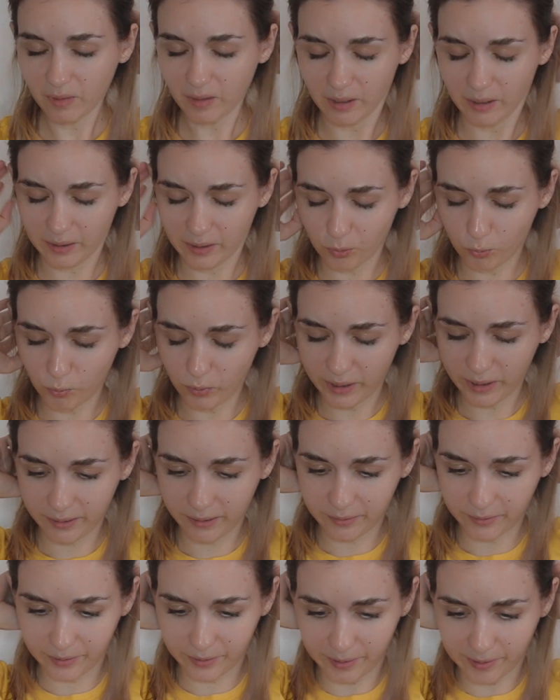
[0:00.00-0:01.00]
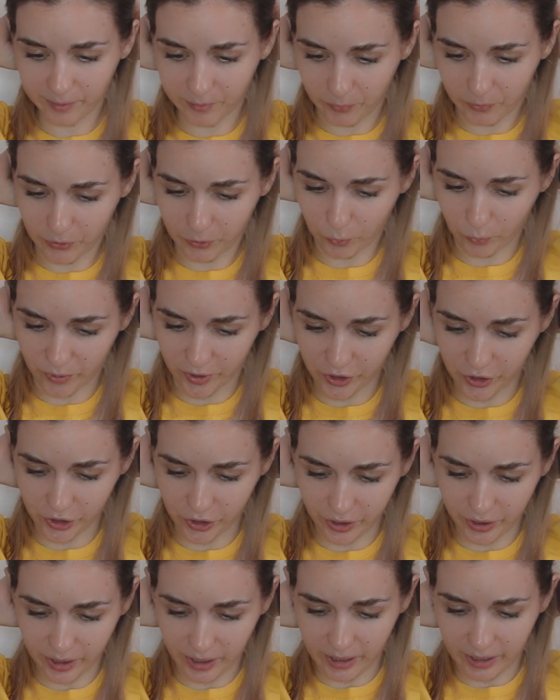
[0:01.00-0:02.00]
And one other thing I want to
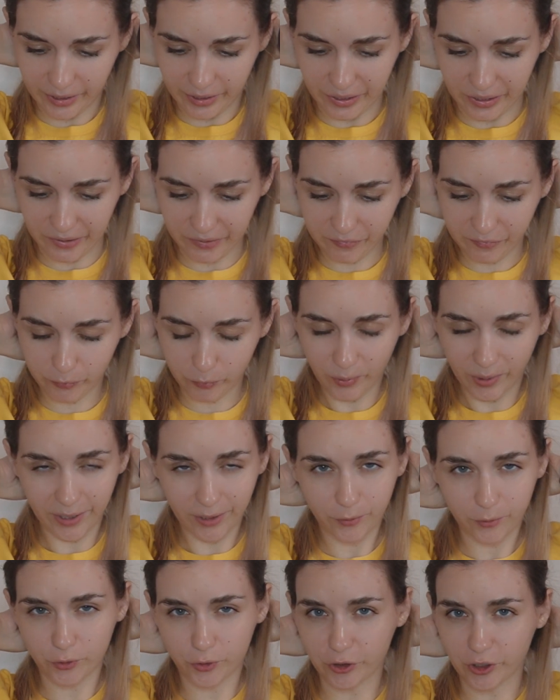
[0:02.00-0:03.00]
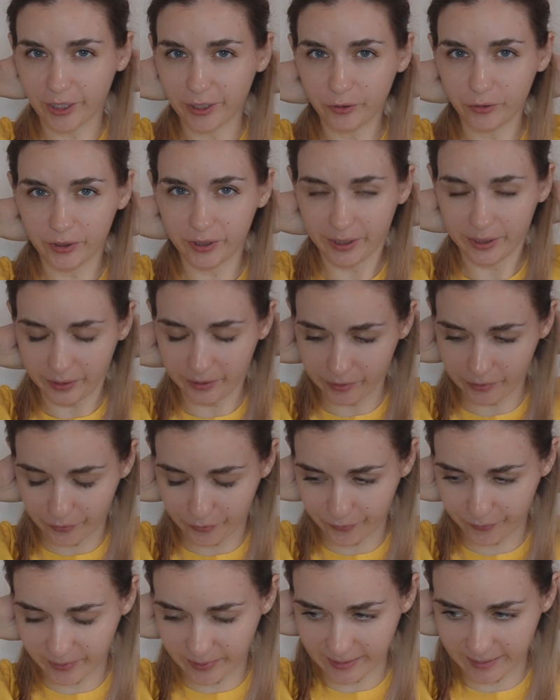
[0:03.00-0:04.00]
mention, if while you dry your hair you
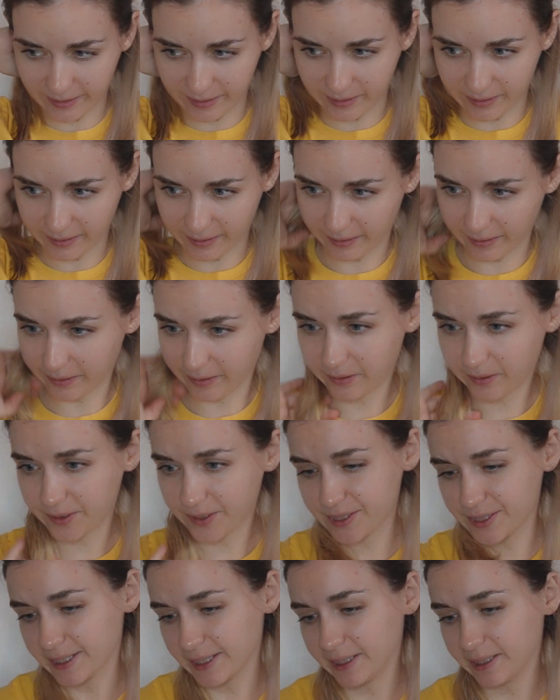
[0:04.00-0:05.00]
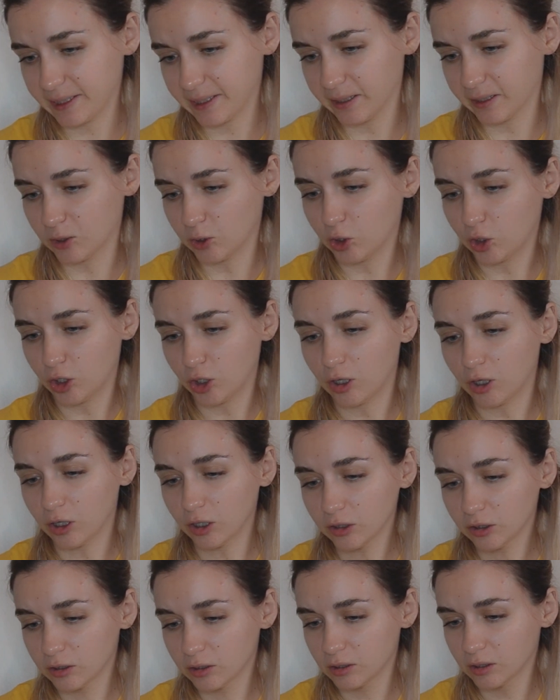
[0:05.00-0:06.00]
feel like the hair is getting
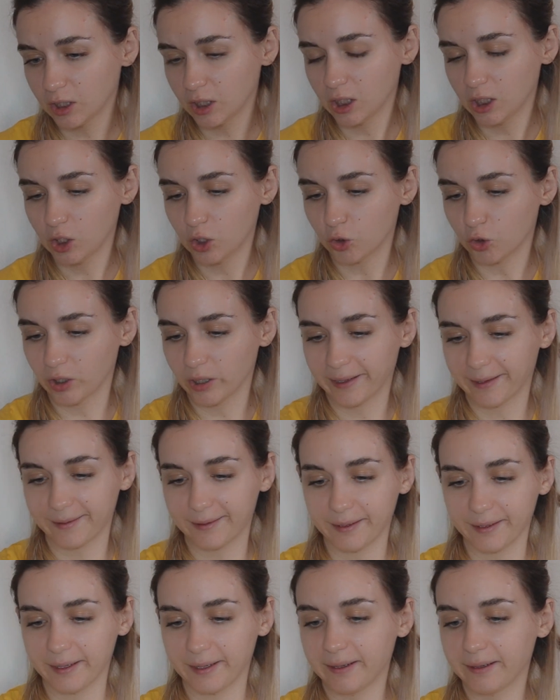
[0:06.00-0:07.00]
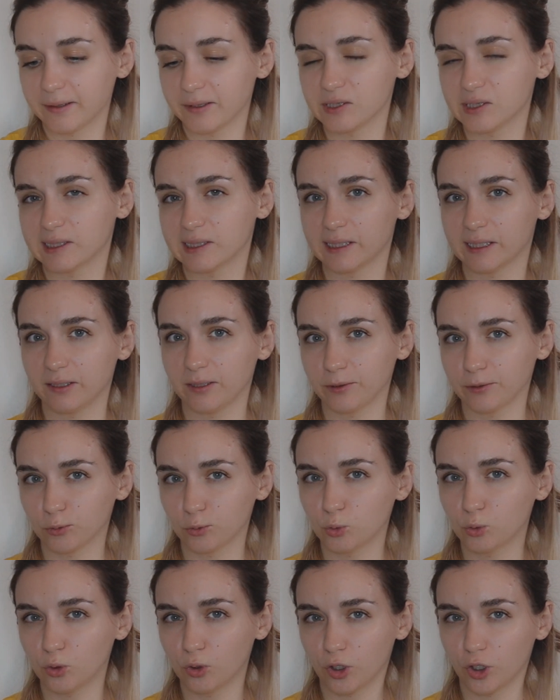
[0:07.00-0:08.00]
hot, or like the air is getting
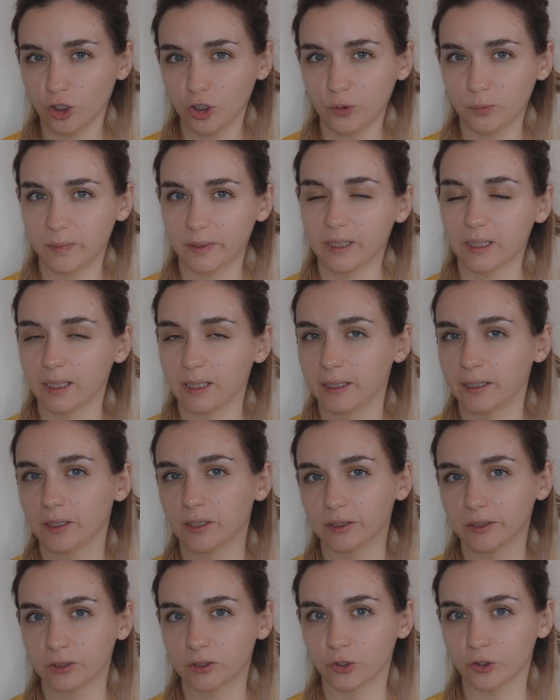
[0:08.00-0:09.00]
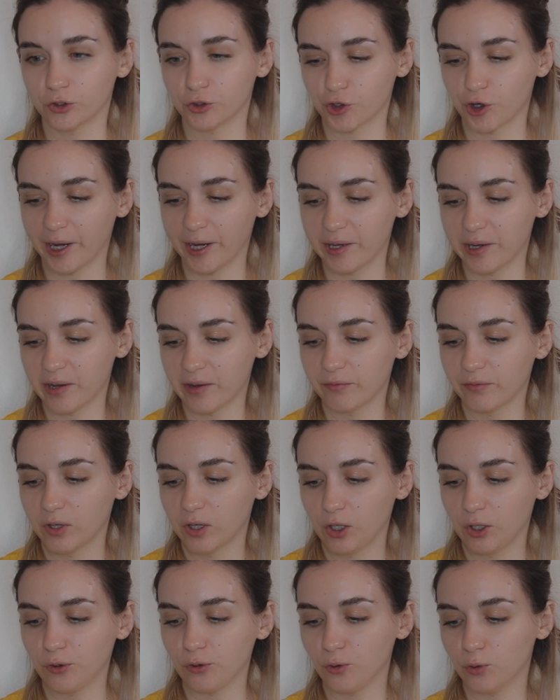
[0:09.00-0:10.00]
too hot but the hair is not dry enough,
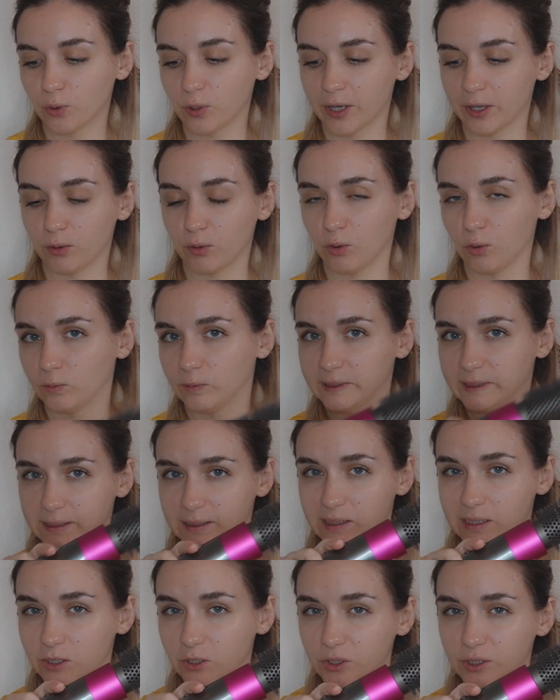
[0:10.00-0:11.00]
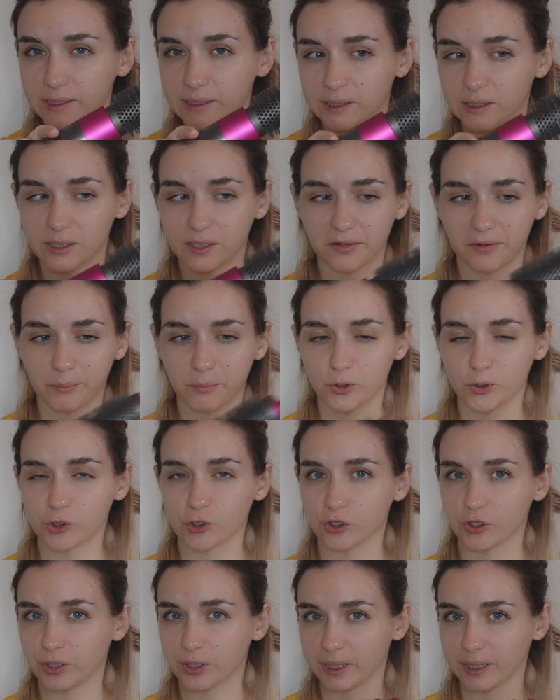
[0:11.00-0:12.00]
you can always decrease the
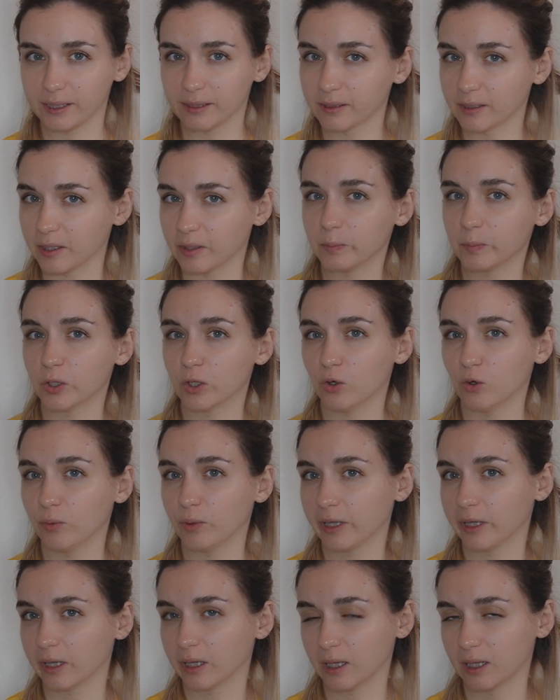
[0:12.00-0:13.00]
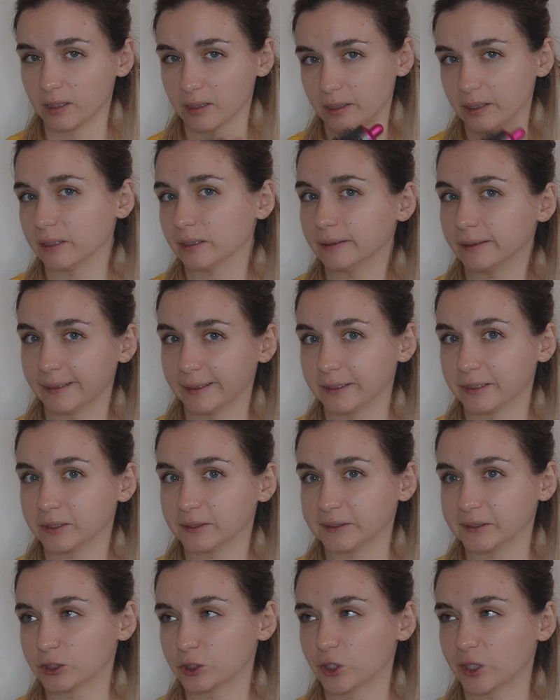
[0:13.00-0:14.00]
temperature and keep going until the hair
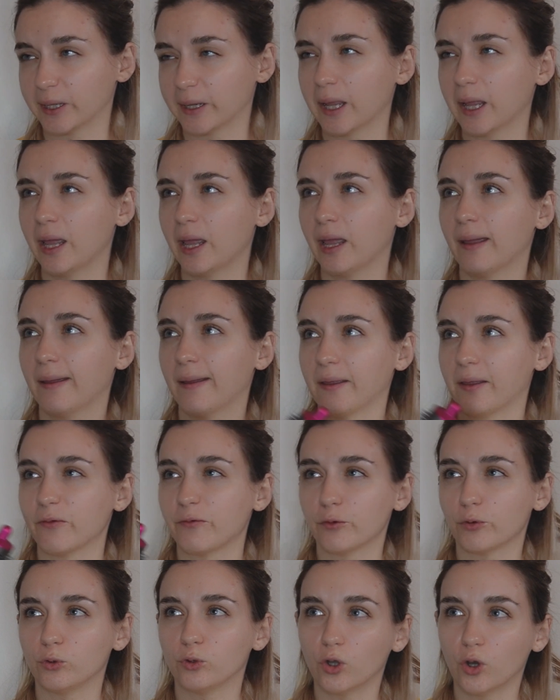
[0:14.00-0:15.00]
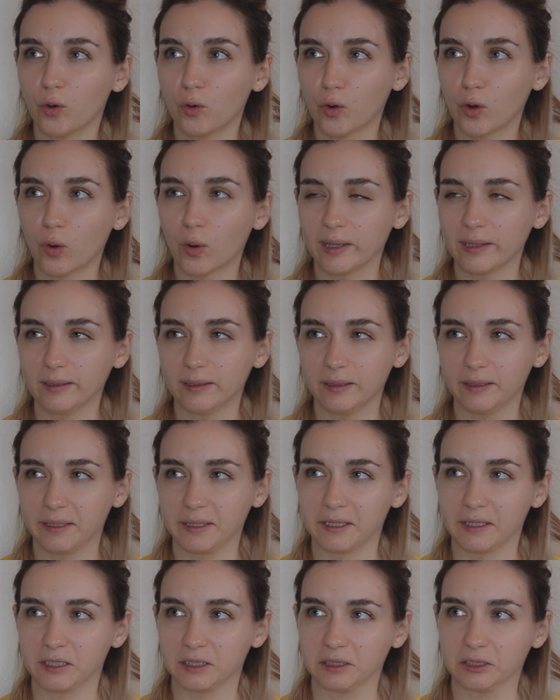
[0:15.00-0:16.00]
is dry. If you don't go until the
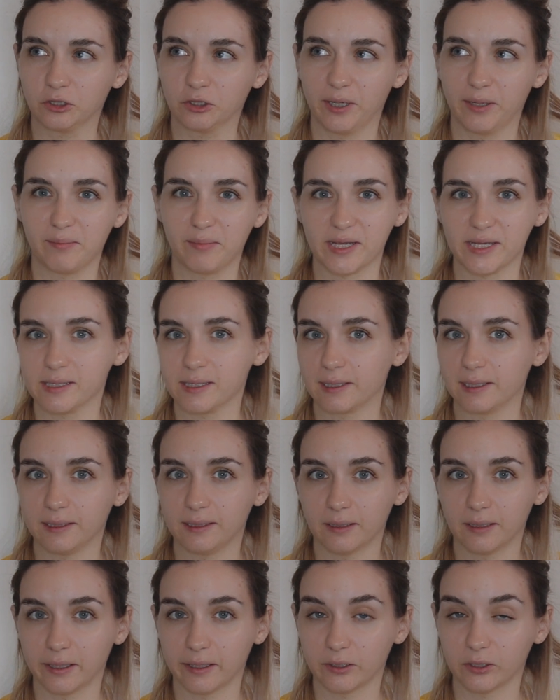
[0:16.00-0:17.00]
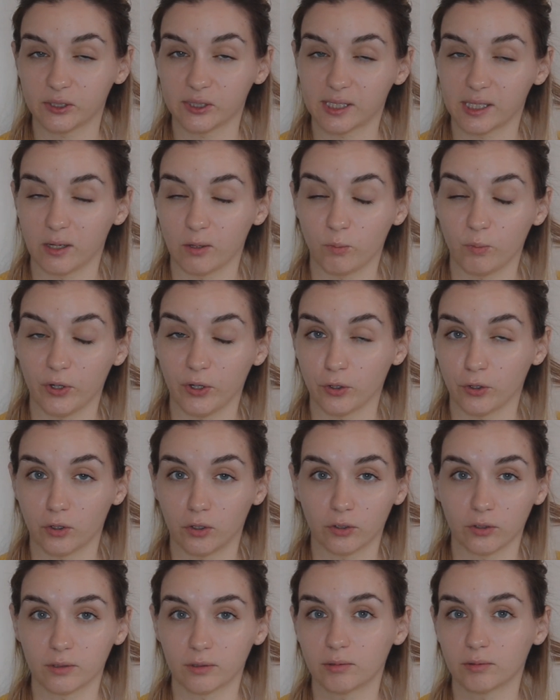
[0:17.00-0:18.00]
hair is dry, basically the hairstyle will
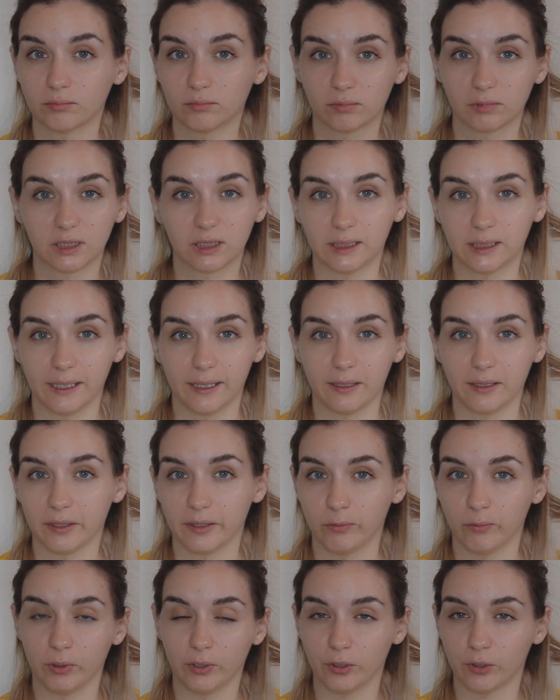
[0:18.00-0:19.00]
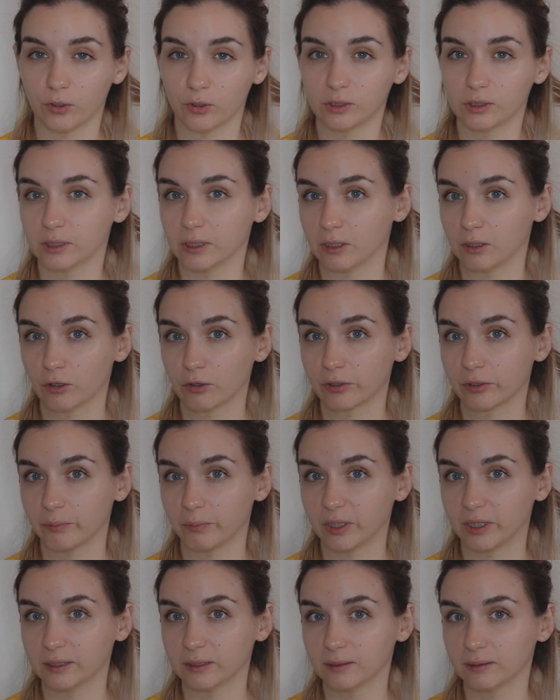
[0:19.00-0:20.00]
not stay, it will not stay locked in
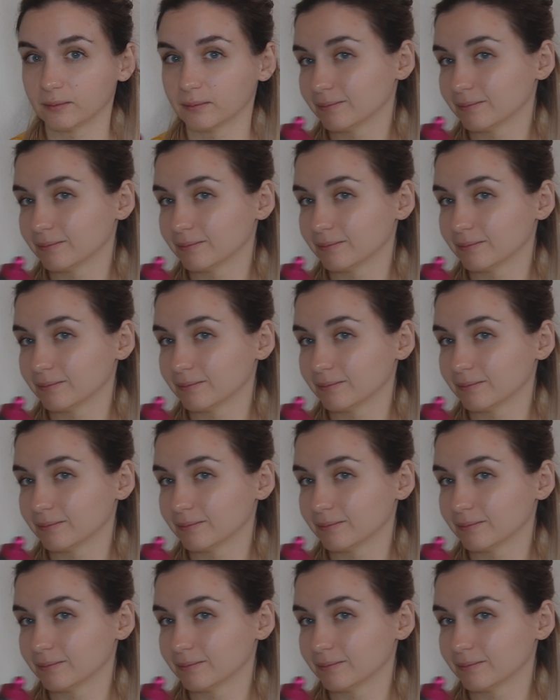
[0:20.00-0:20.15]
place.